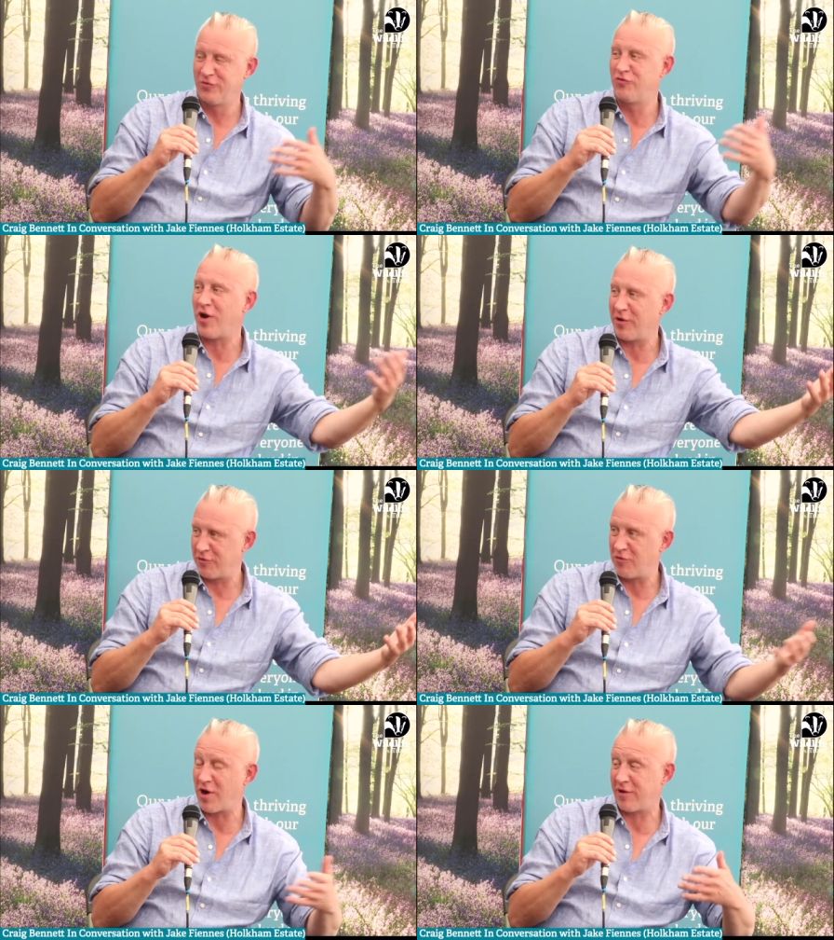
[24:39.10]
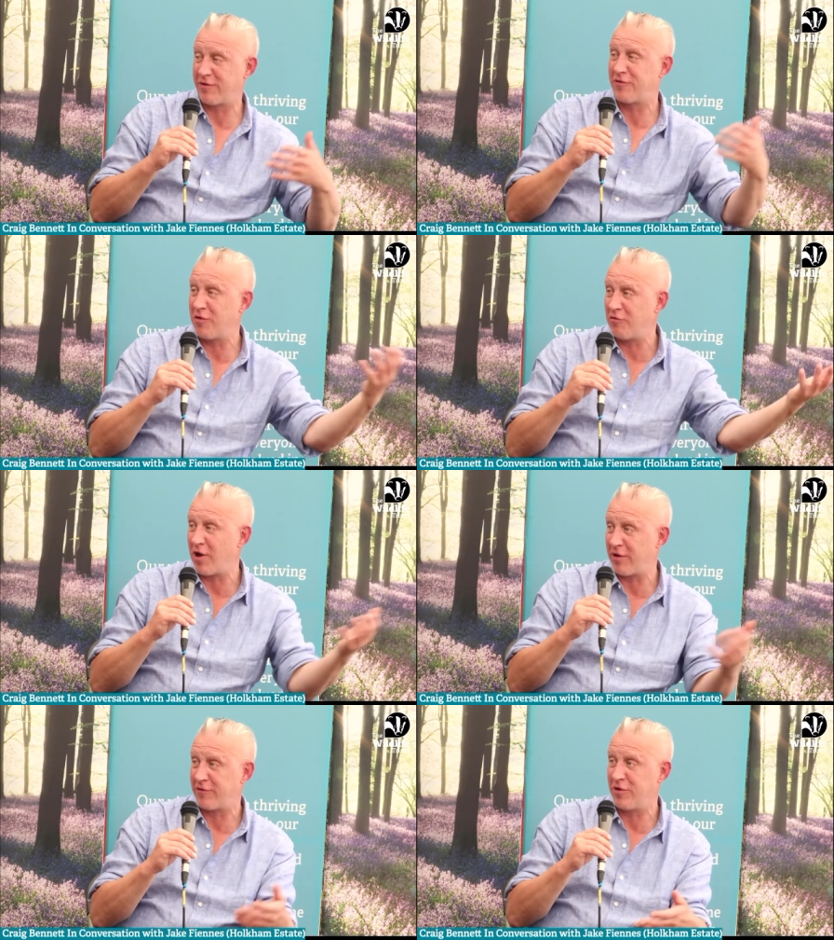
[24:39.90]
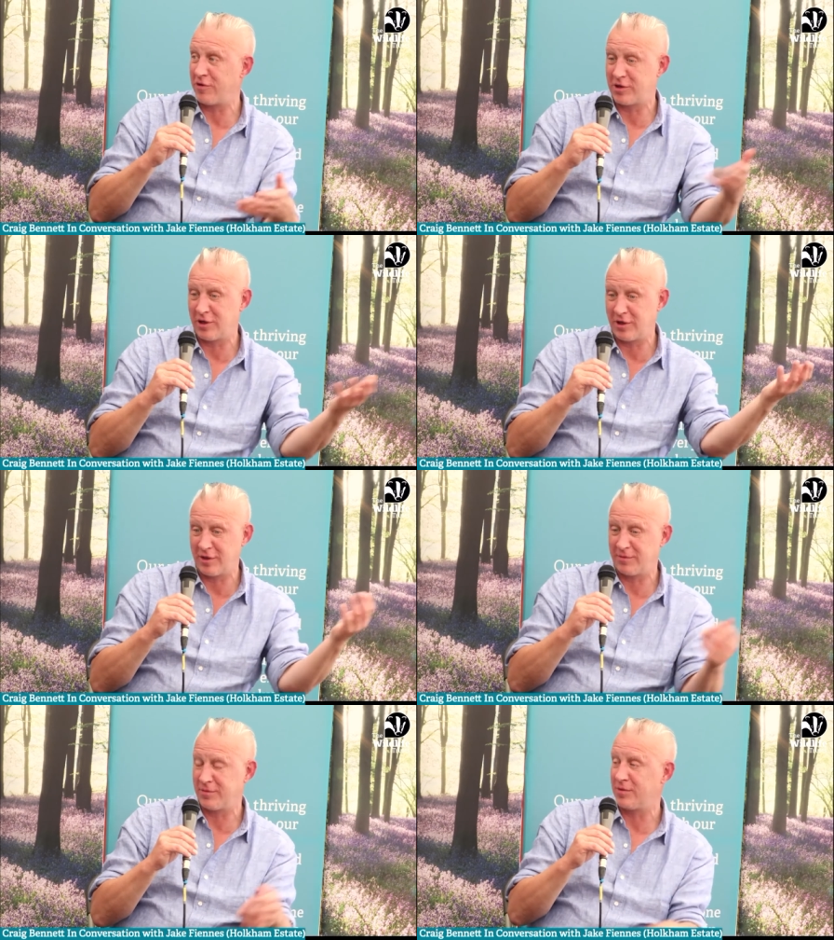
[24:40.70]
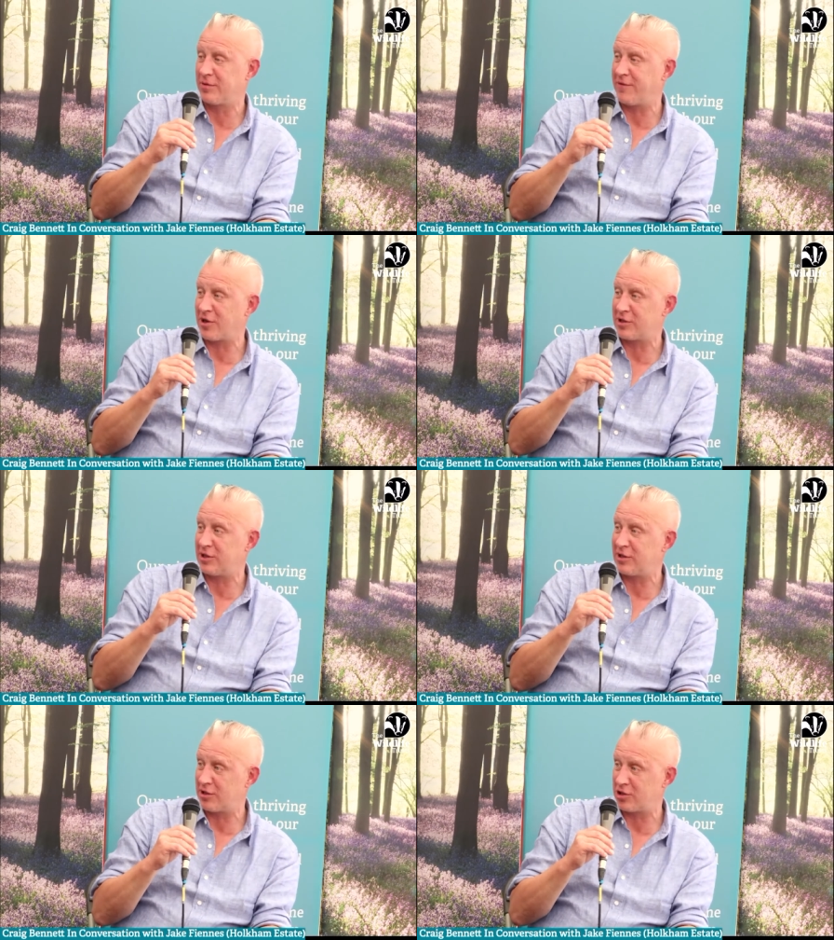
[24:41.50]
right through to the virtually to the